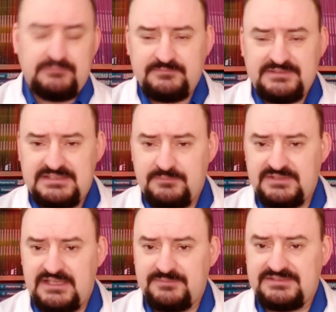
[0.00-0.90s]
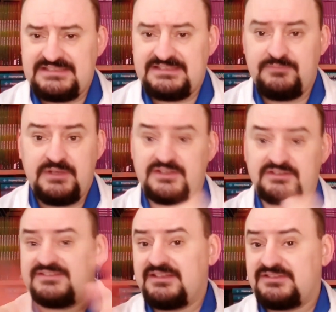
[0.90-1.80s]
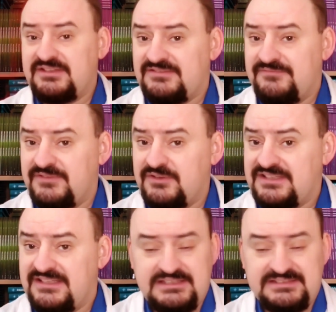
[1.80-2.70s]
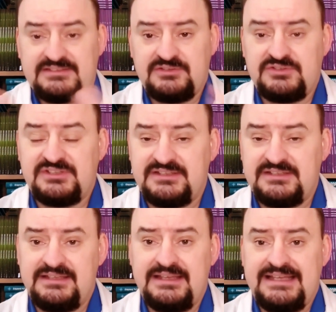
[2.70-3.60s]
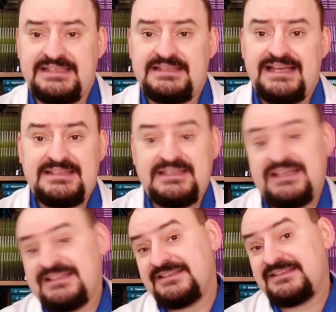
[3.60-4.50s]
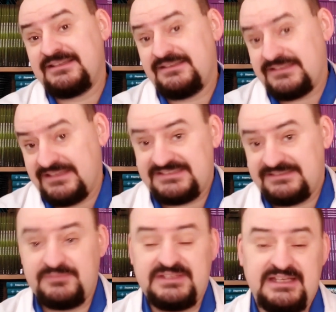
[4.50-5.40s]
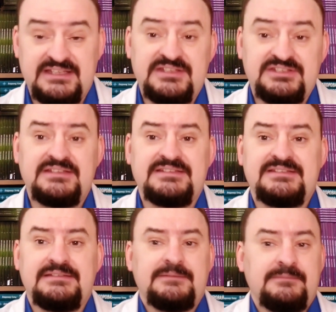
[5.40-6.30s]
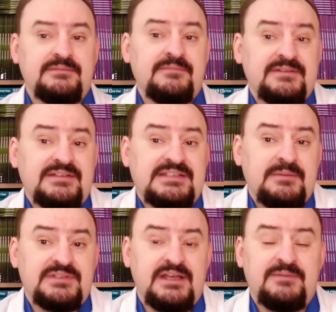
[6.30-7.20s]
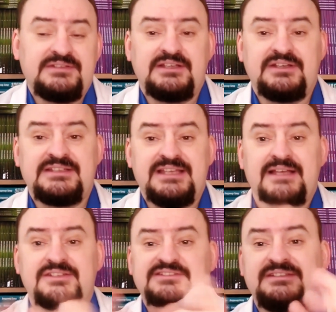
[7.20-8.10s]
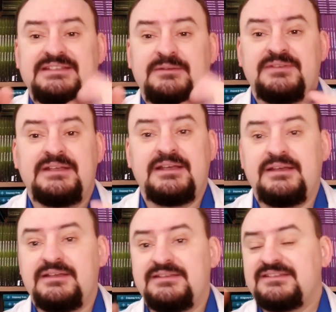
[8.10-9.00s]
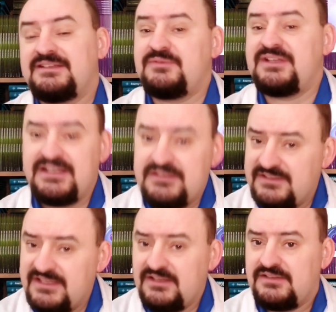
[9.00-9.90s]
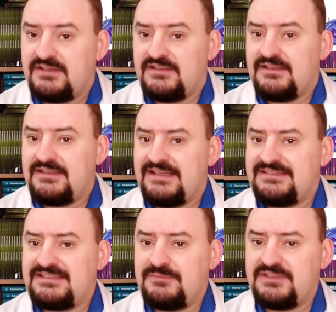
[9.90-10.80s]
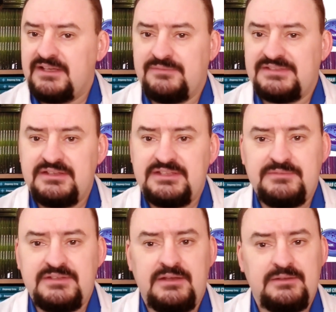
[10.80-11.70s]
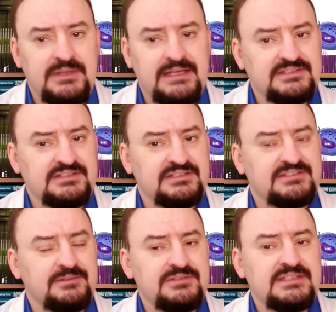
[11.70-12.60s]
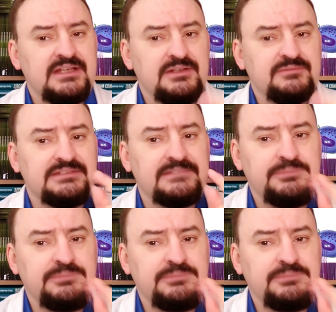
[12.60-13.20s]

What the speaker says: Sometimes these markers are just floating in a solution, and in that case, they're simply antigens. Sometimes they're attached to something, some kind of carrier, and sometimes they're even on the pathogens themselves.